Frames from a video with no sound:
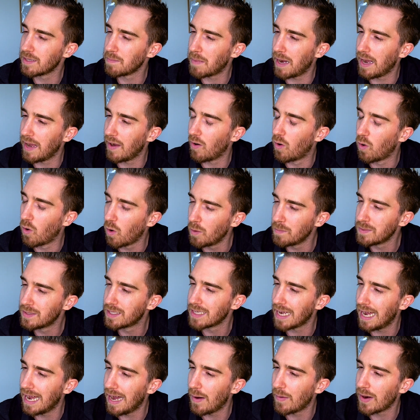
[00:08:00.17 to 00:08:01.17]
in my
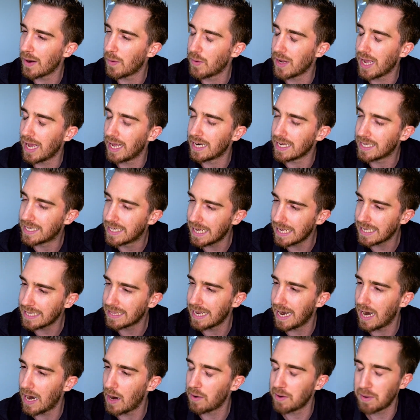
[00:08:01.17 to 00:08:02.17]
hometown, and we had a gig
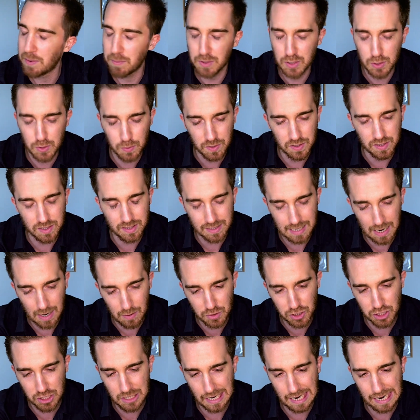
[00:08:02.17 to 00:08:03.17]
there. And we were doing the
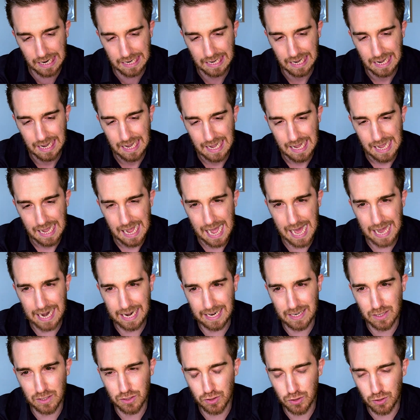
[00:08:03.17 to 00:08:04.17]
sound check, and
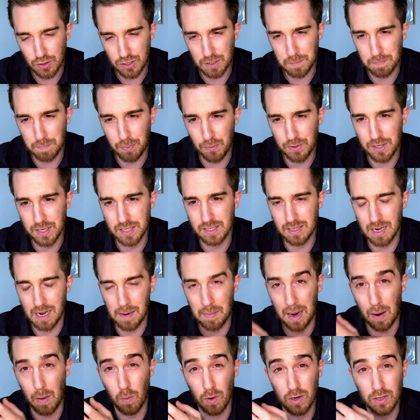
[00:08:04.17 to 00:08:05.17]
at a certain point in
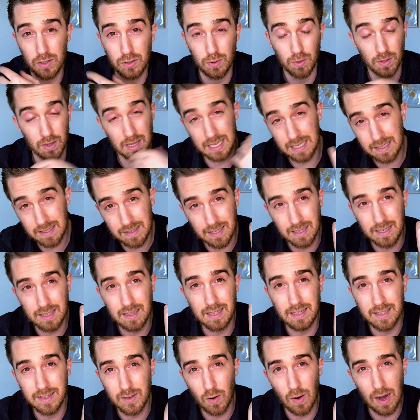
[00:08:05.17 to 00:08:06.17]
time, I wanted to
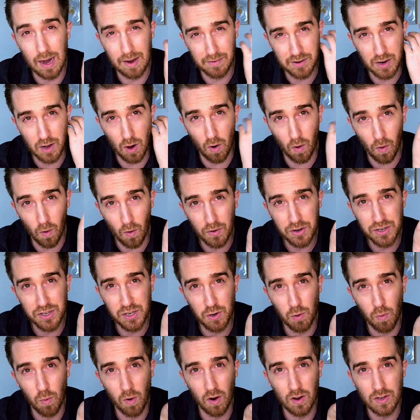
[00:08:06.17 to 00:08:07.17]
listen, you know, how the
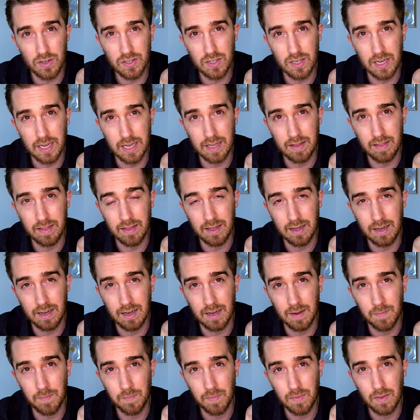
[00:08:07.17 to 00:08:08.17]
audio was in
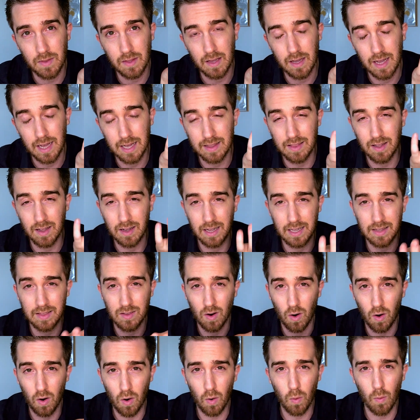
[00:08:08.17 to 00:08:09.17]

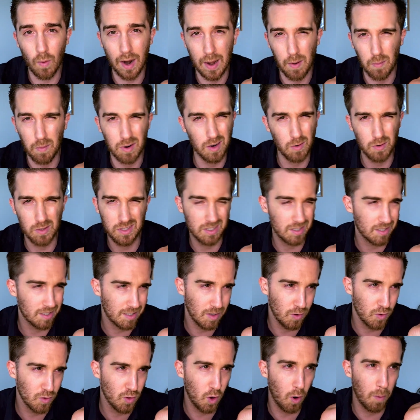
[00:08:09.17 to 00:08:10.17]
the hallway. There was
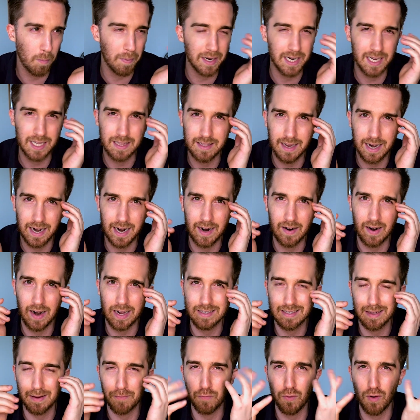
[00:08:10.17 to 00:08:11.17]
still nobody there
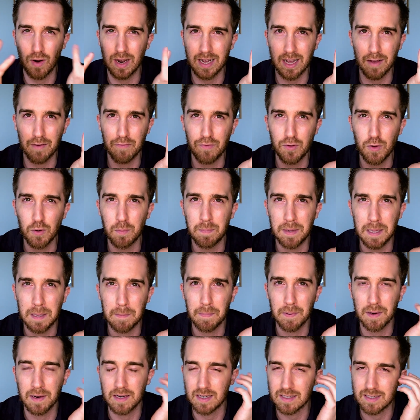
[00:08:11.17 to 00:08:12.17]
except for like a few
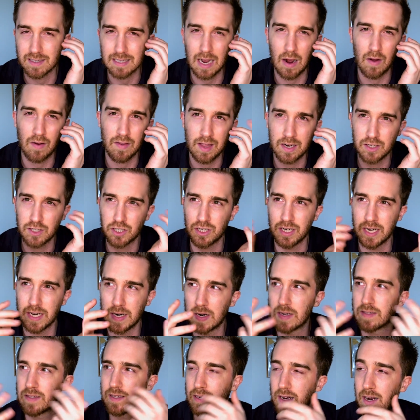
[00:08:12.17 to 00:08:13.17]
people and the sound
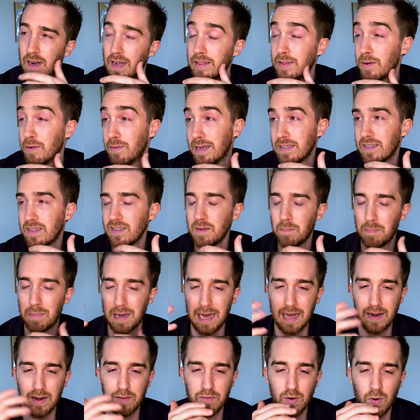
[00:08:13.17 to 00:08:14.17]
engineers and the rest of the
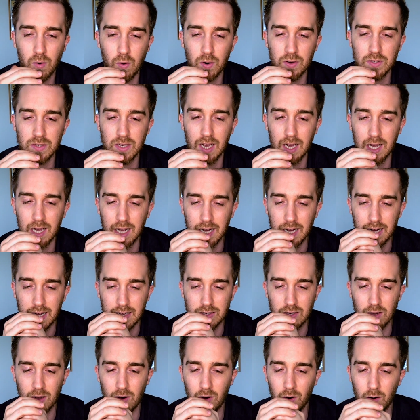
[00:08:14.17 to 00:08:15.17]
band, of course.
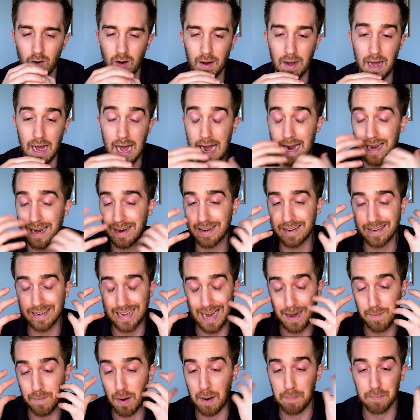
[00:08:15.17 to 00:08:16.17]
So I
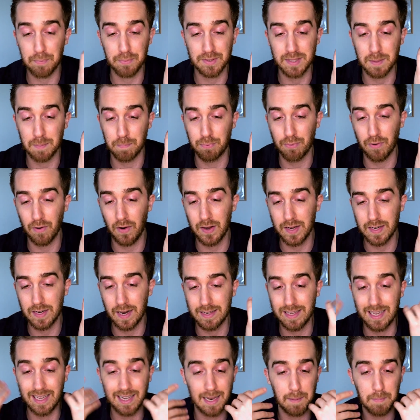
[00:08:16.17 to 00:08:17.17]
came up with the brilliant
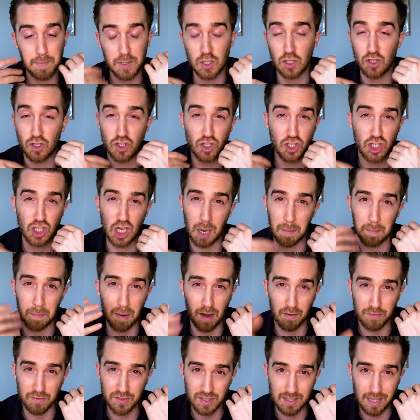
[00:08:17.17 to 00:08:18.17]
idea, let me just jump
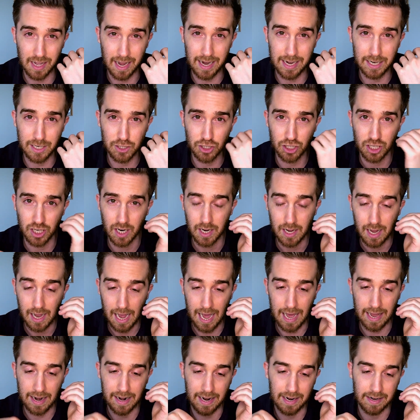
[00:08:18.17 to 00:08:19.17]
off stage
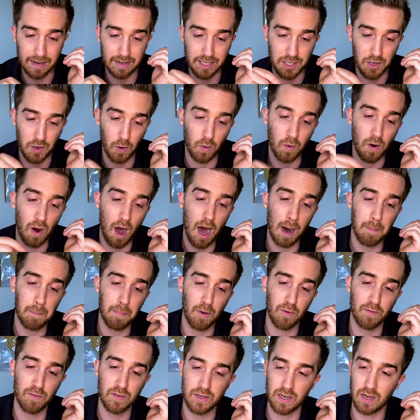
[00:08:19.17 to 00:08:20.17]
and then, you know, hop
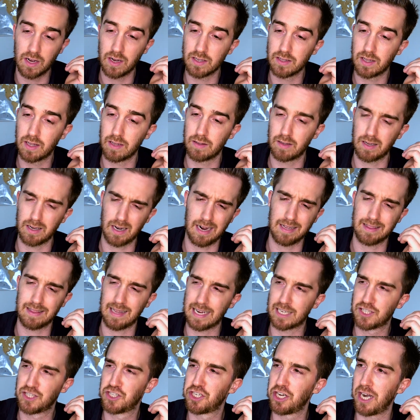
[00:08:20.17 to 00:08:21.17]
over they had
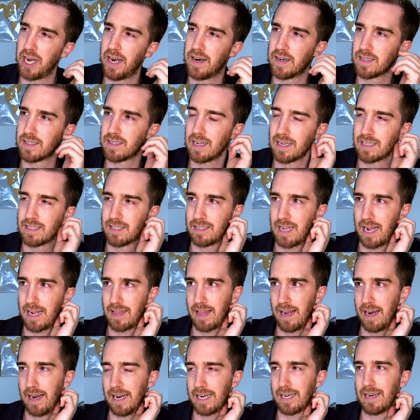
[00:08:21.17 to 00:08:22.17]
like chairs like stacked
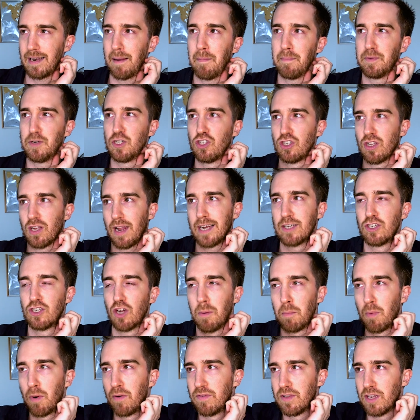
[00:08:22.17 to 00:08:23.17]
there, like let me just like
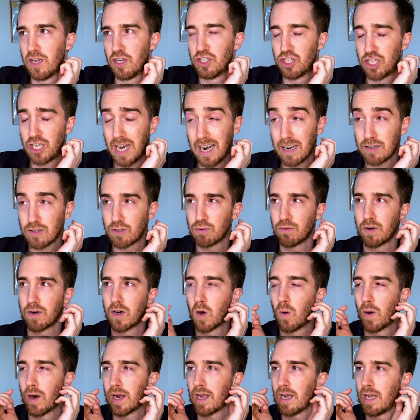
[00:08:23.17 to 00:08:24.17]
jump over the chairs real
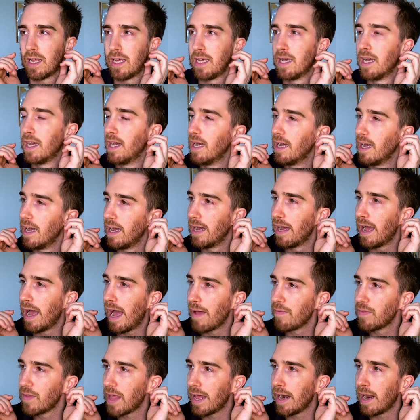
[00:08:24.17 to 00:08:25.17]
quickly
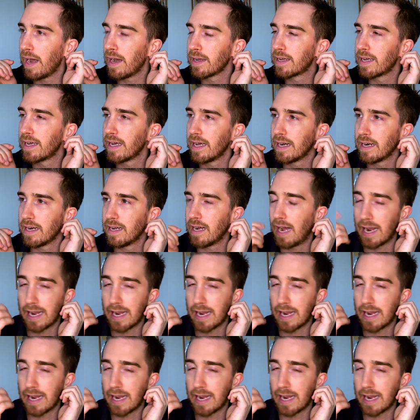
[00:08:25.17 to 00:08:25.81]
and then I can